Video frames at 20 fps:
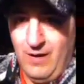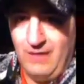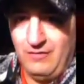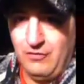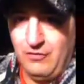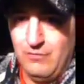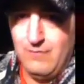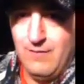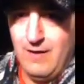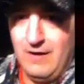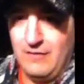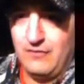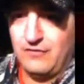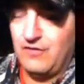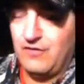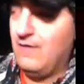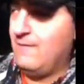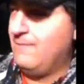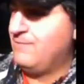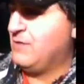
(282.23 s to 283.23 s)
way too
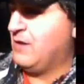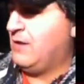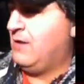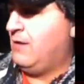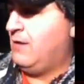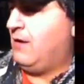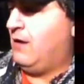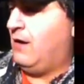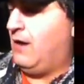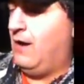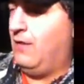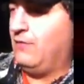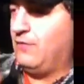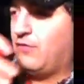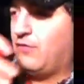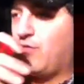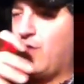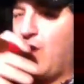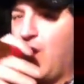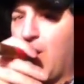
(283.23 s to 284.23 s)
much.
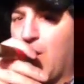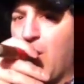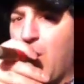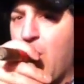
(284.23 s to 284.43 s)
Let's try.